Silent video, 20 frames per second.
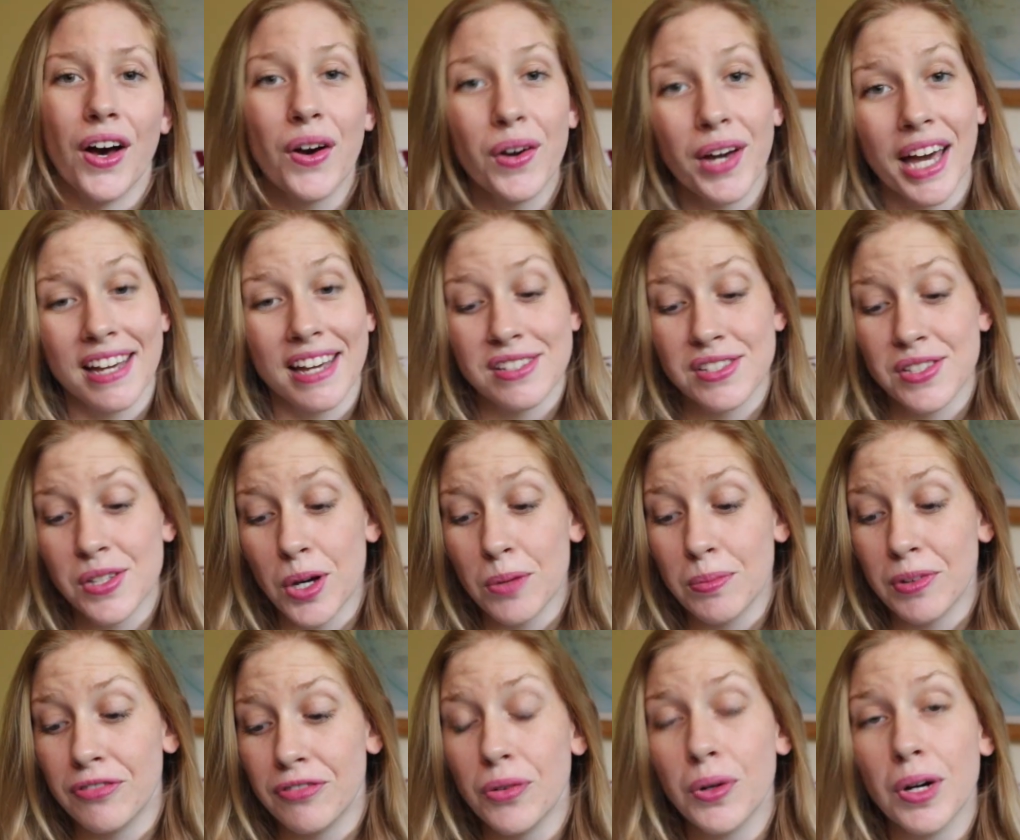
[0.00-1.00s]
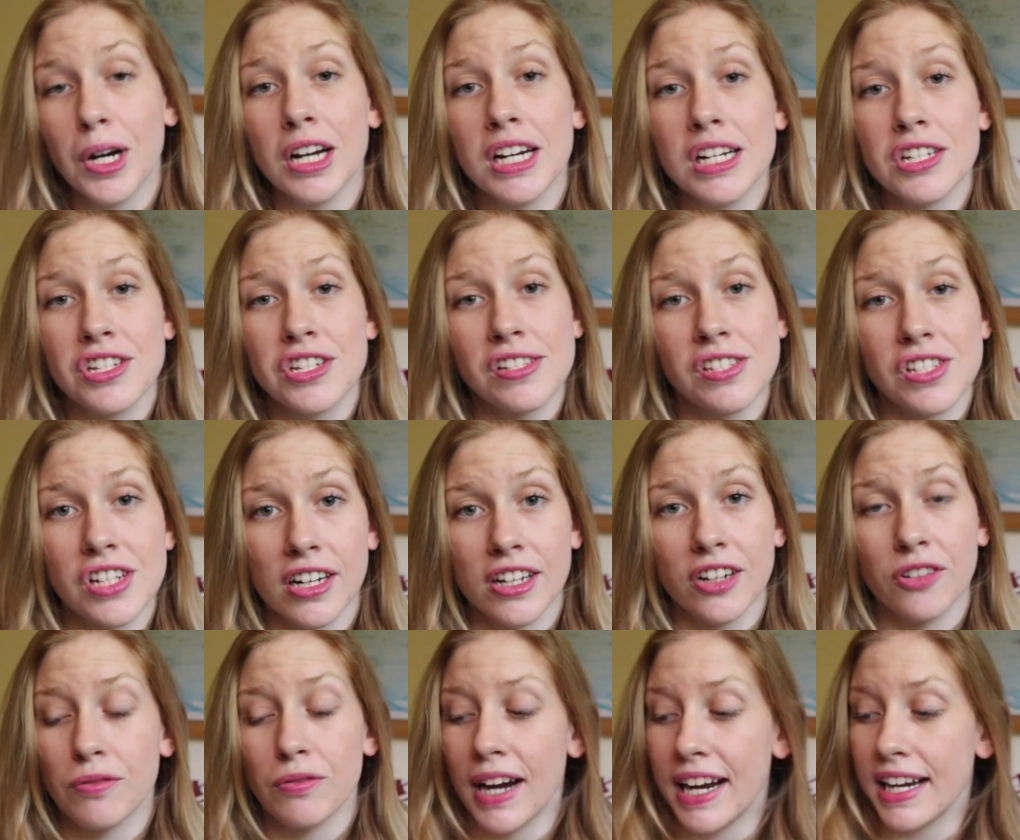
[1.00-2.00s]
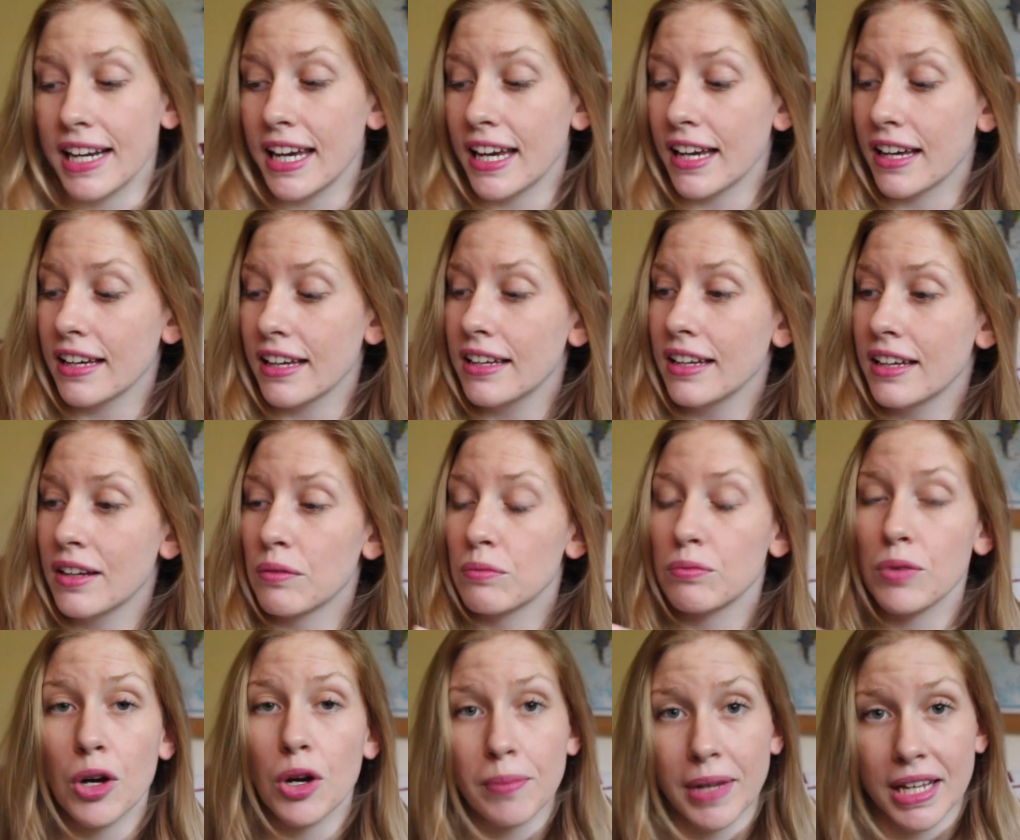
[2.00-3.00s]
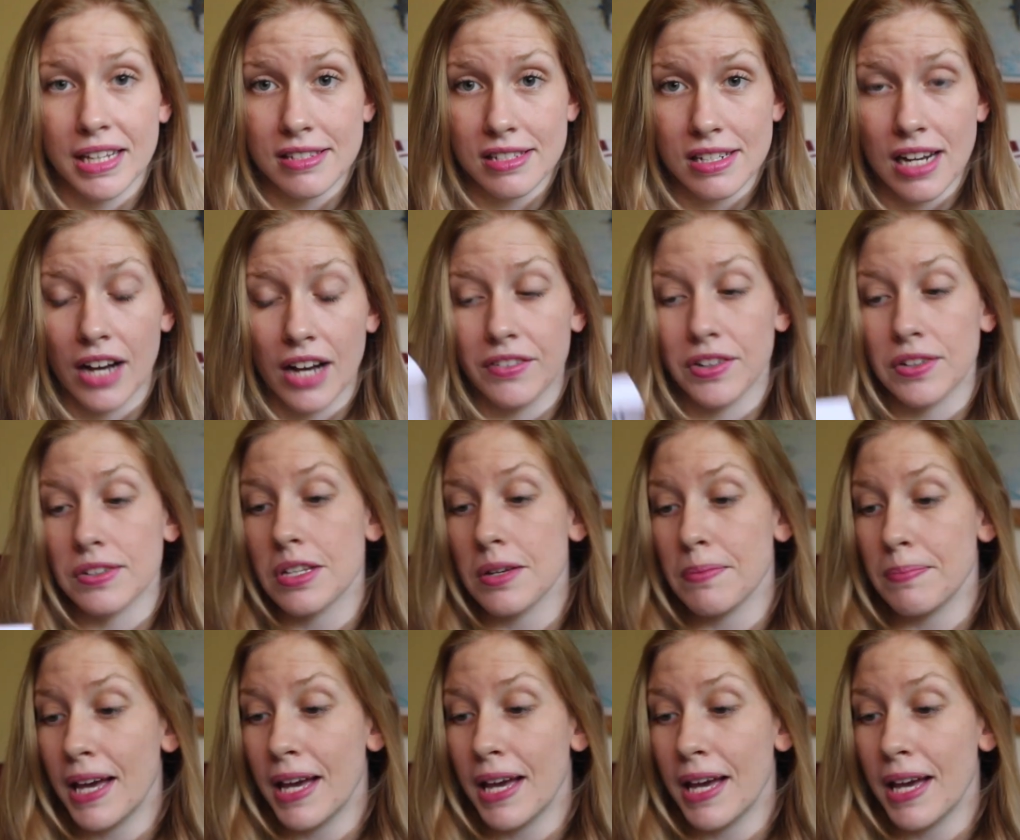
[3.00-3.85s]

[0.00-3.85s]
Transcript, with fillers: Okay, so before she started writing romance novels,